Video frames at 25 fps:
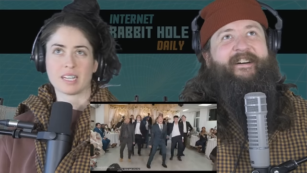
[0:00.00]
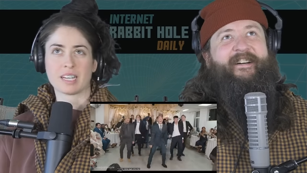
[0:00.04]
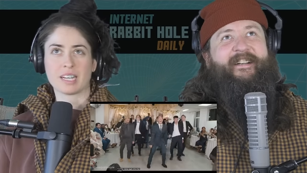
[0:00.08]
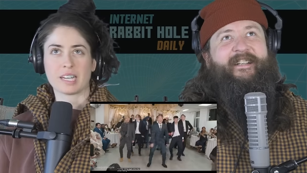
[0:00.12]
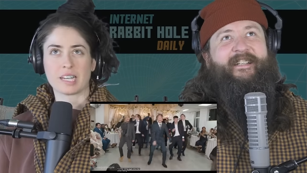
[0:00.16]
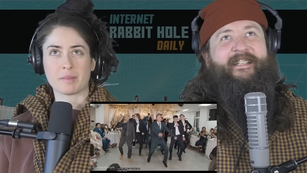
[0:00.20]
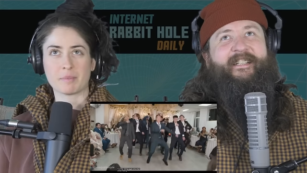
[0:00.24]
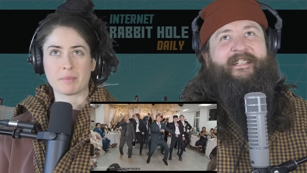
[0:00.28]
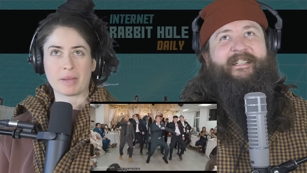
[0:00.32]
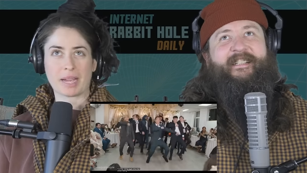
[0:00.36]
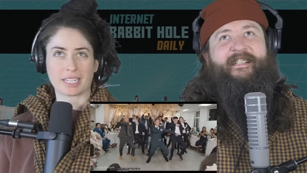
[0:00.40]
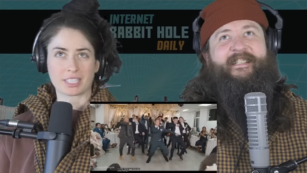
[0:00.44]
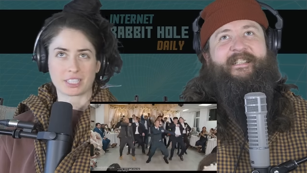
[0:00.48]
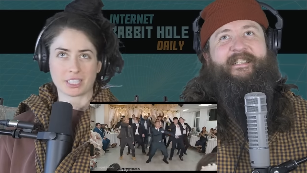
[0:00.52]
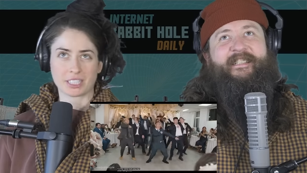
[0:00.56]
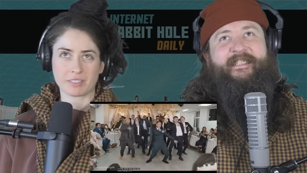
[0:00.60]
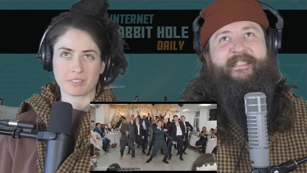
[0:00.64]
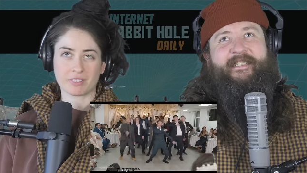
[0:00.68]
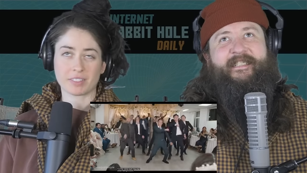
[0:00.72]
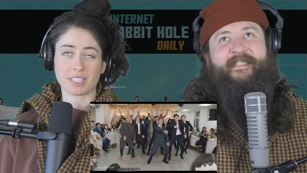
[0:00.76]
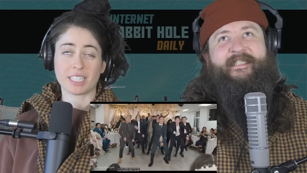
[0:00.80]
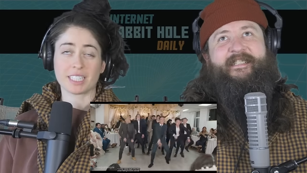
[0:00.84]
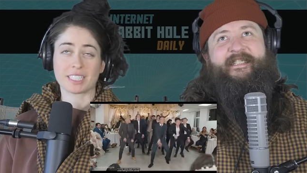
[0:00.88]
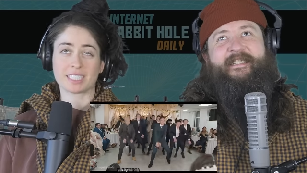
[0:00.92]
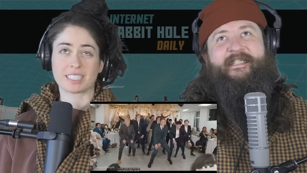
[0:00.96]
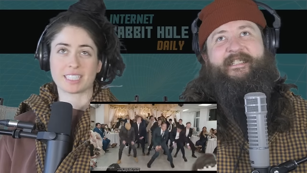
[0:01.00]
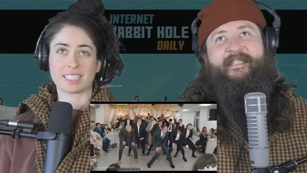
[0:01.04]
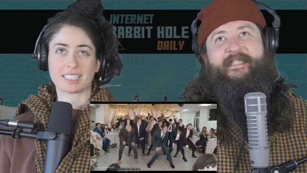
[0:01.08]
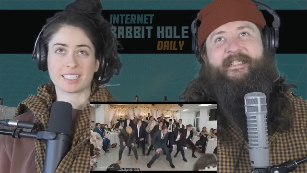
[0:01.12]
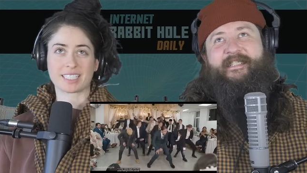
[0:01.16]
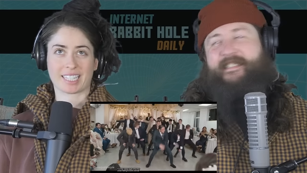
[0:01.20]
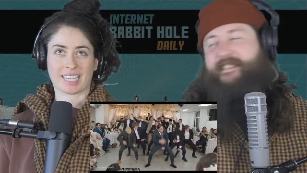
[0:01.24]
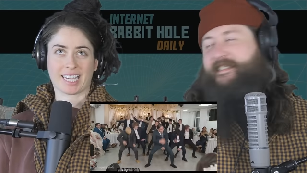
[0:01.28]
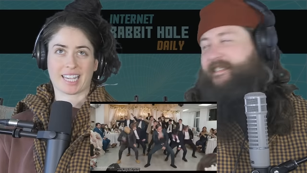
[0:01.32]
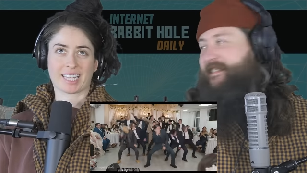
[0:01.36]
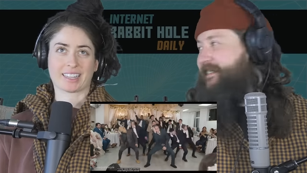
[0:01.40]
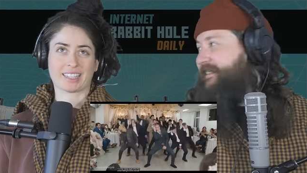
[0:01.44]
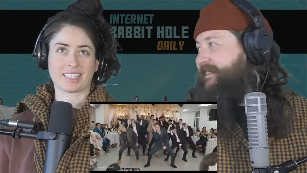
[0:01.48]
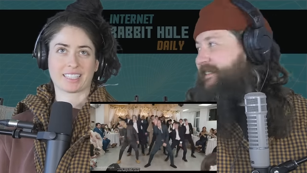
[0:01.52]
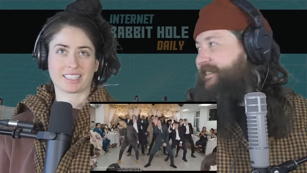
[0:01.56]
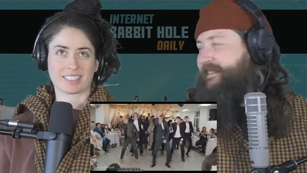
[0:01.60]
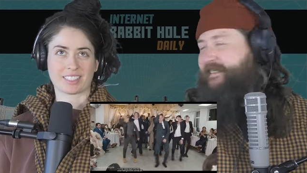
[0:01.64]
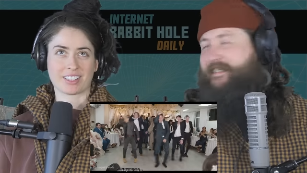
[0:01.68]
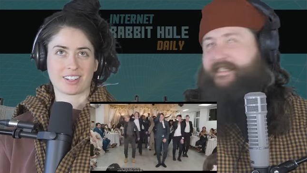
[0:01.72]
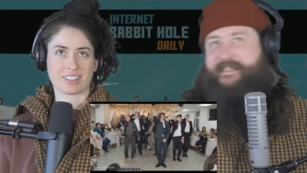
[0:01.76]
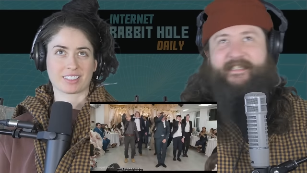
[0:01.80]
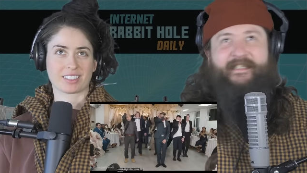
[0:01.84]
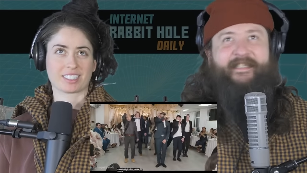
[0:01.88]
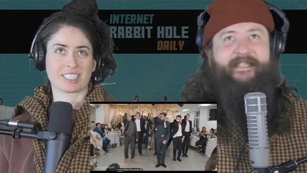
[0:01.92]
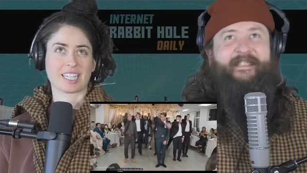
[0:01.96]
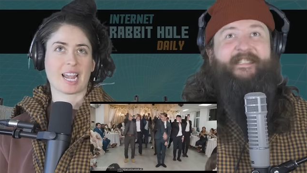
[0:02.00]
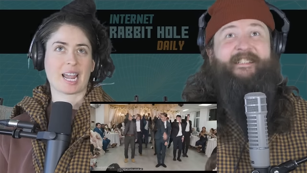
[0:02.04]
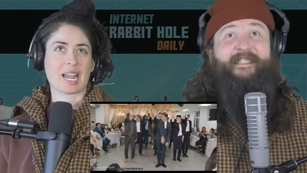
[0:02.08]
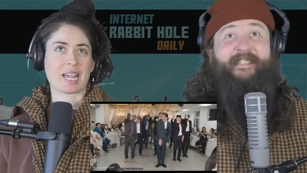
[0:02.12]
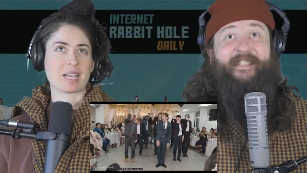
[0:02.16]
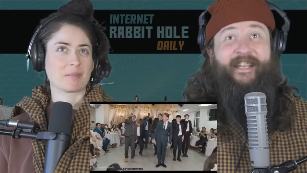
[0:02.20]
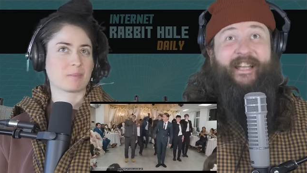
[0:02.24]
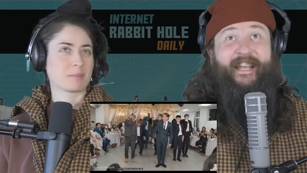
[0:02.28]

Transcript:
Speaker 1: Imagine if they didn't get this on tape.